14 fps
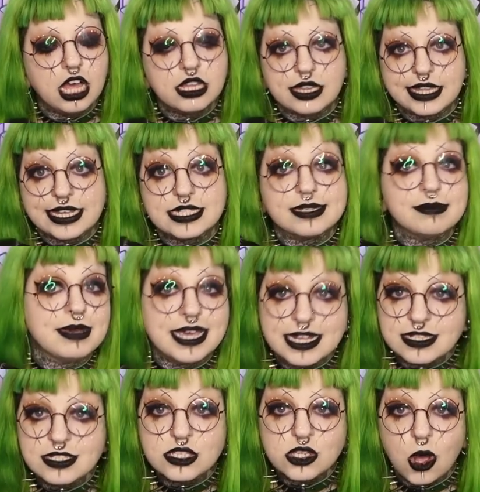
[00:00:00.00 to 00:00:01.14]
need some
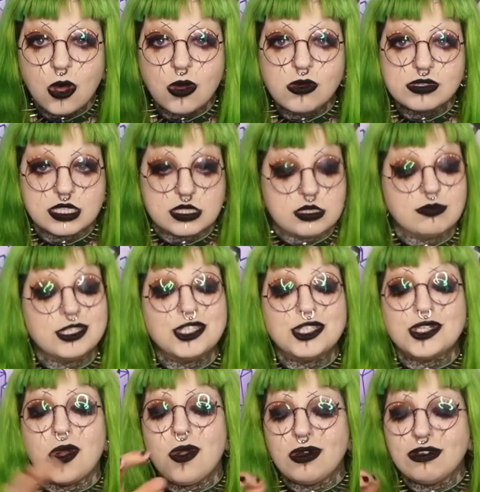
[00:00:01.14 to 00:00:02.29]
insoles, some
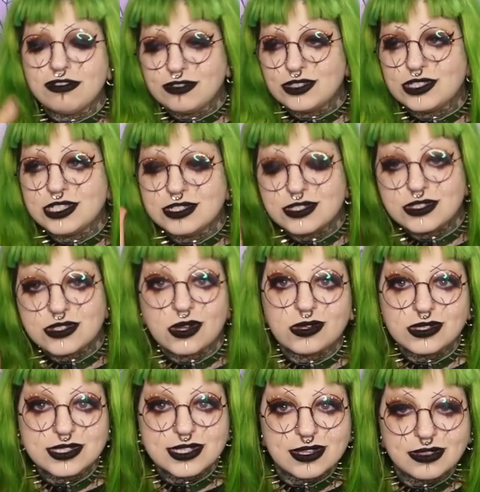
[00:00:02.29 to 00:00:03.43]
Scholl foot
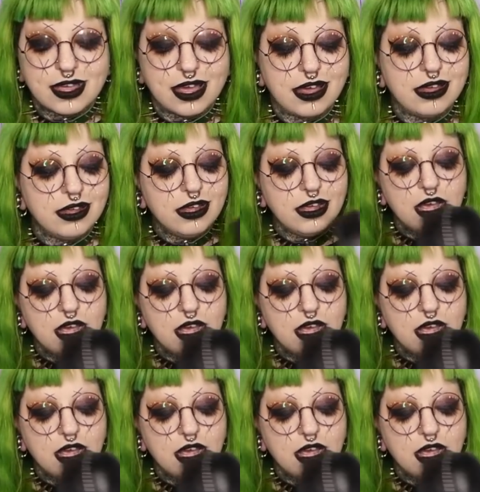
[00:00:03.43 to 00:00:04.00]
insoles in there